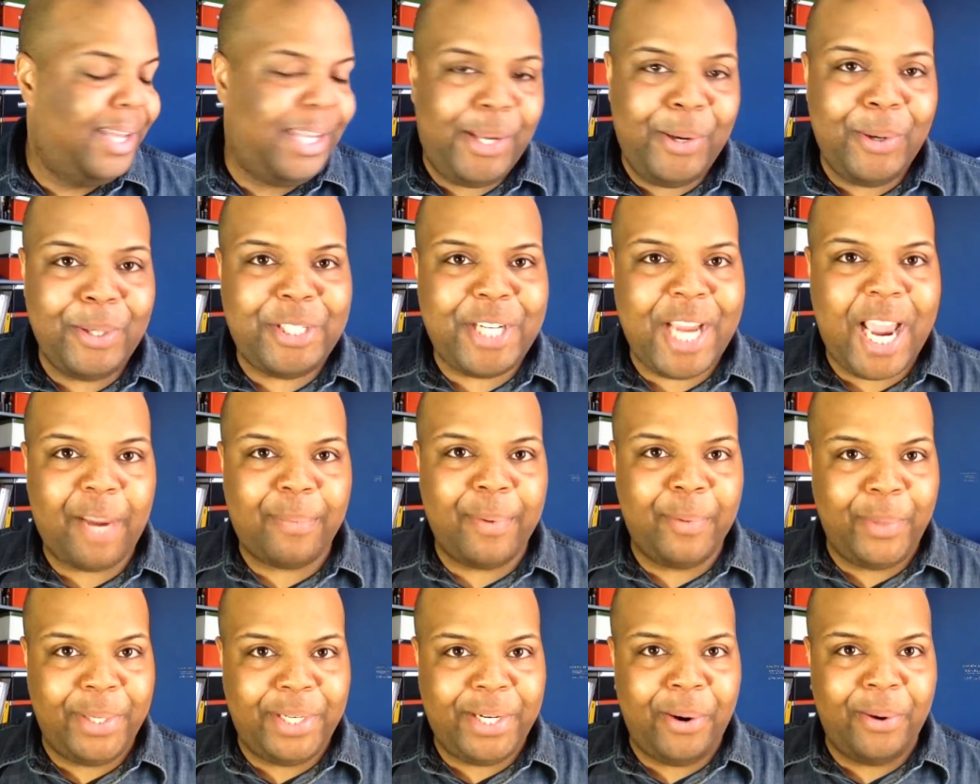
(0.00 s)
Hugh
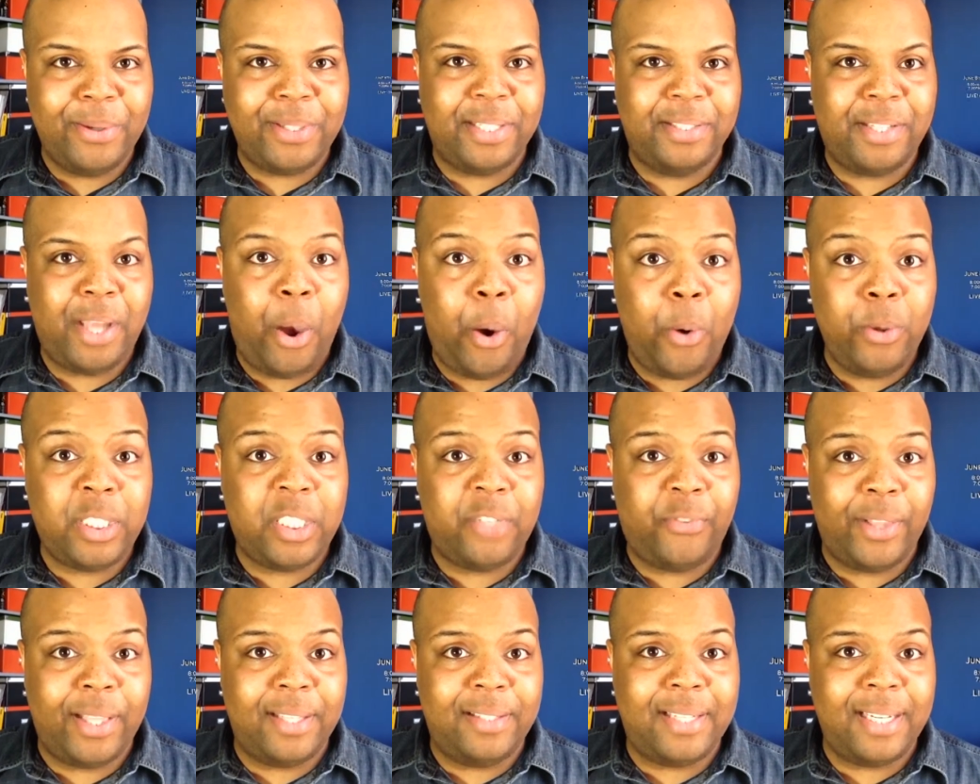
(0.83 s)
Jackman returns as
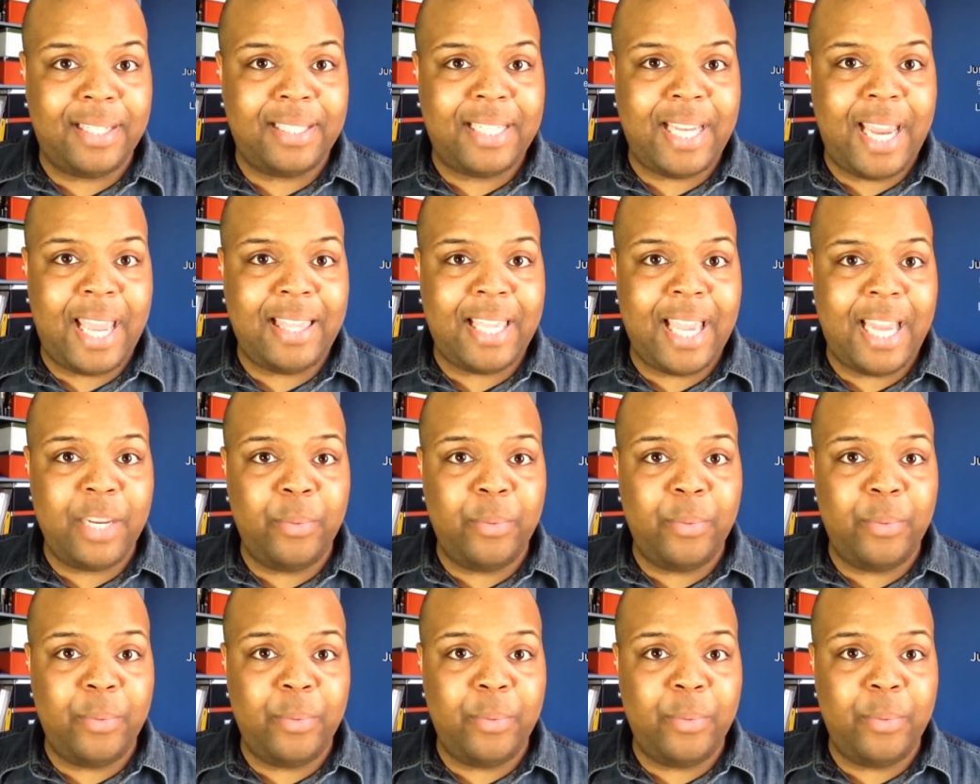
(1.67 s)
host for the sixty-eighth